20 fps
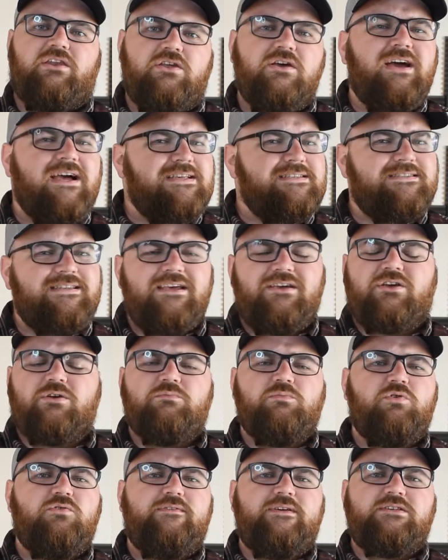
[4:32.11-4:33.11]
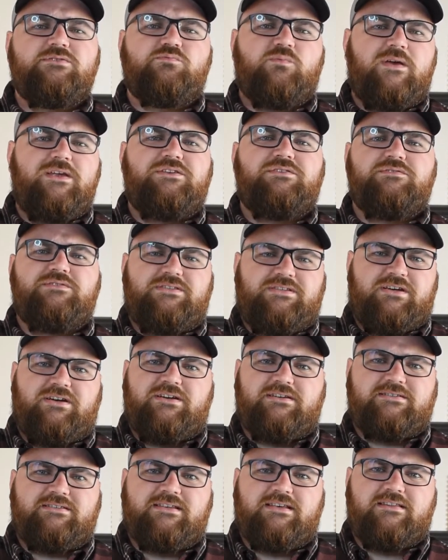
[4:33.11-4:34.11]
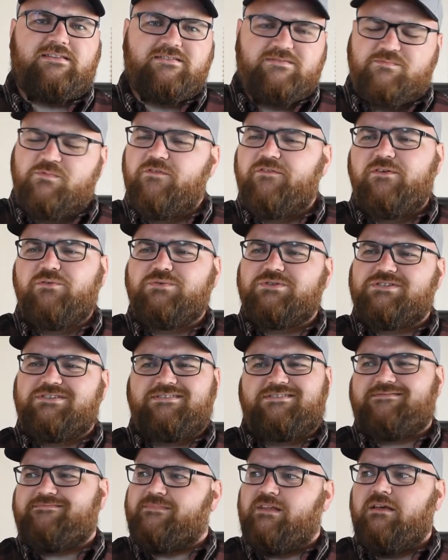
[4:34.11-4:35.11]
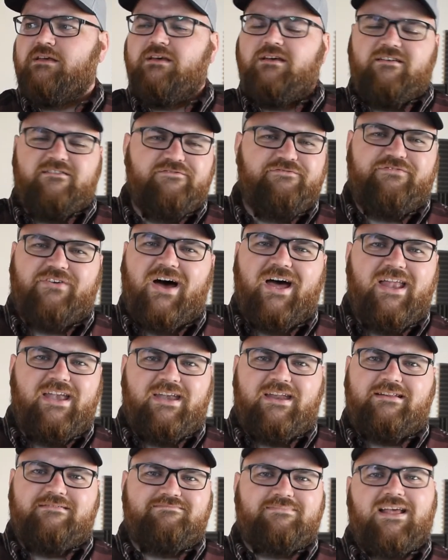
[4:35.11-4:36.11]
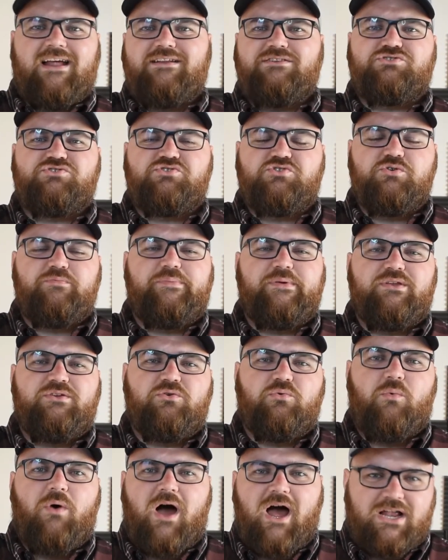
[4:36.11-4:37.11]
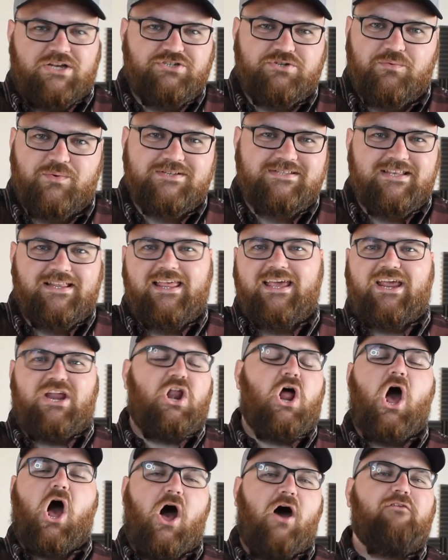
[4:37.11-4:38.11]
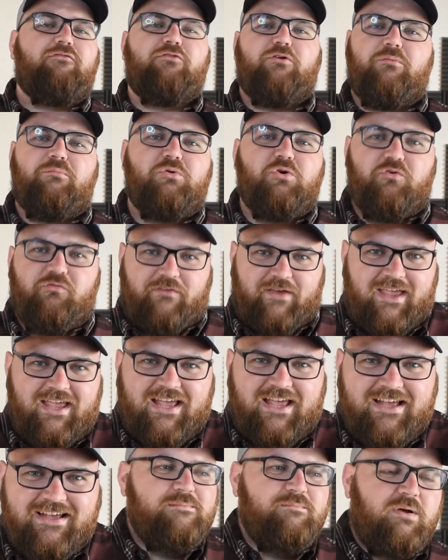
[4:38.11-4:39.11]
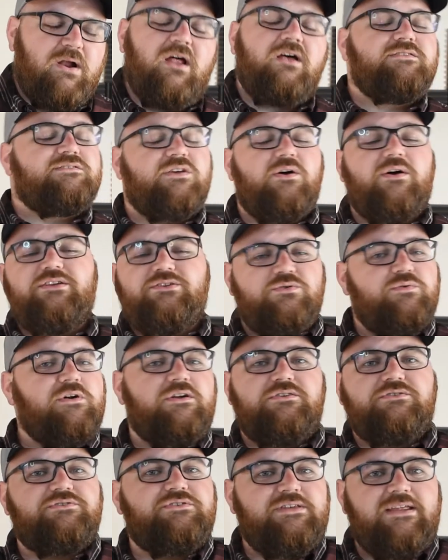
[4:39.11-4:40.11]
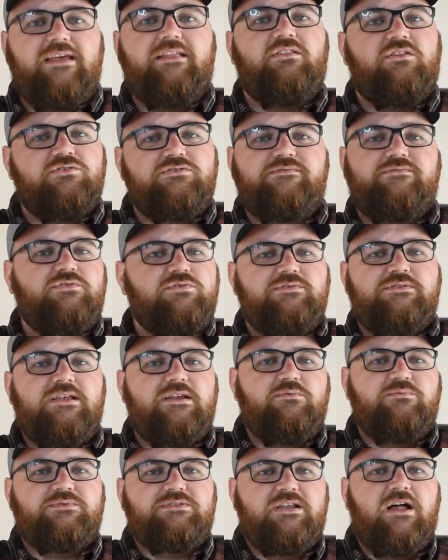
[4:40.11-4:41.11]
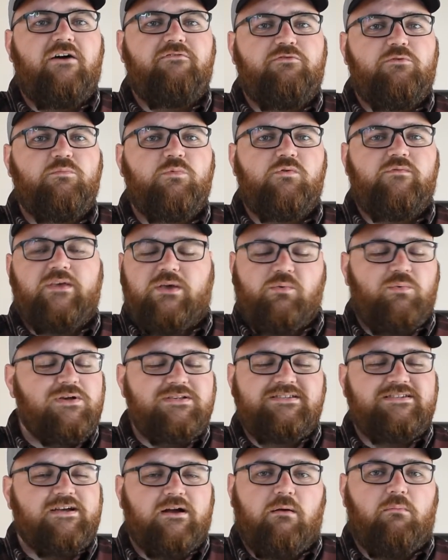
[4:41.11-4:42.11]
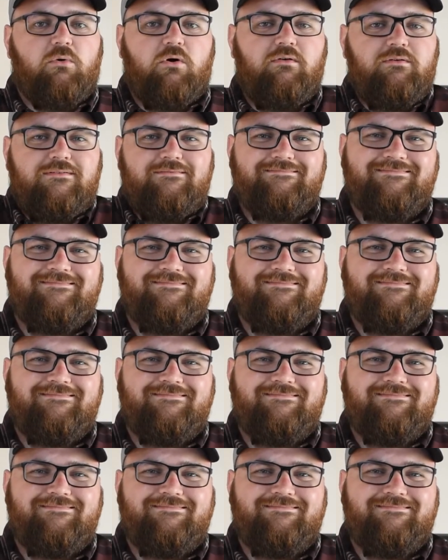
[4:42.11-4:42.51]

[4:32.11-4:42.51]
You guys take your movies way too seriously. This movie was just fun and kind of stupid to watch. It wasn't like an awful movie. But also, I do understand those of you who said it was an awful movie. It was terrible.